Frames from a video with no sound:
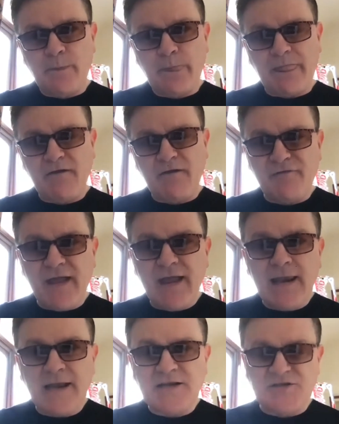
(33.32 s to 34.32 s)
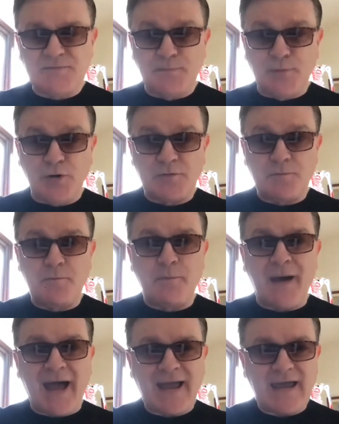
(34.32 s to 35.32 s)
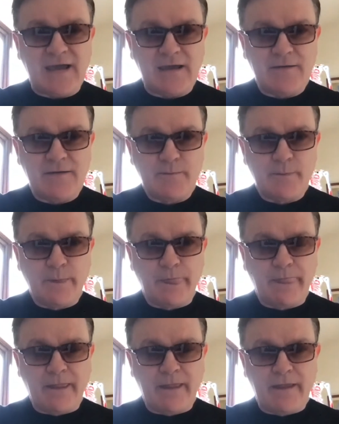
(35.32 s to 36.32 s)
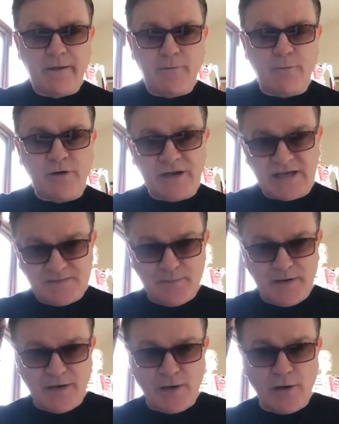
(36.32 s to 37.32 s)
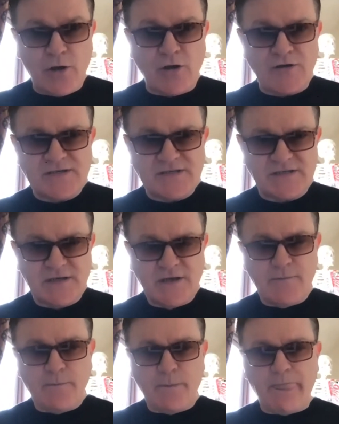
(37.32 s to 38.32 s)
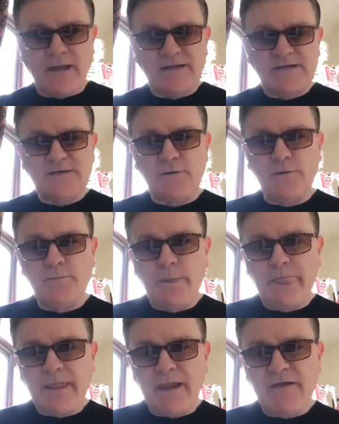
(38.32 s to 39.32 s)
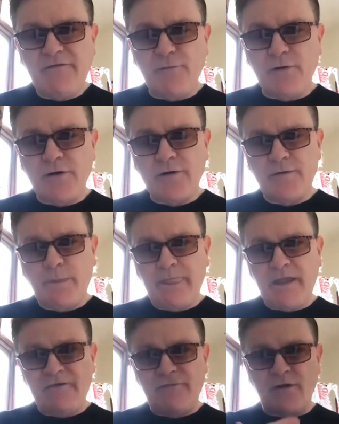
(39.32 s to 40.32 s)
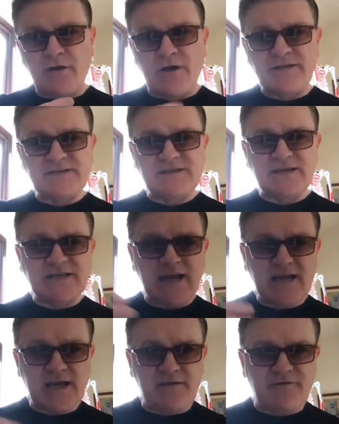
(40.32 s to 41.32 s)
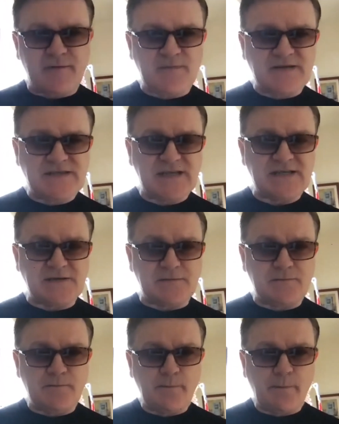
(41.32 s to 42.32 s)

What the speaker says: failing to put back what has been lost. So if we're constantly taking from the system,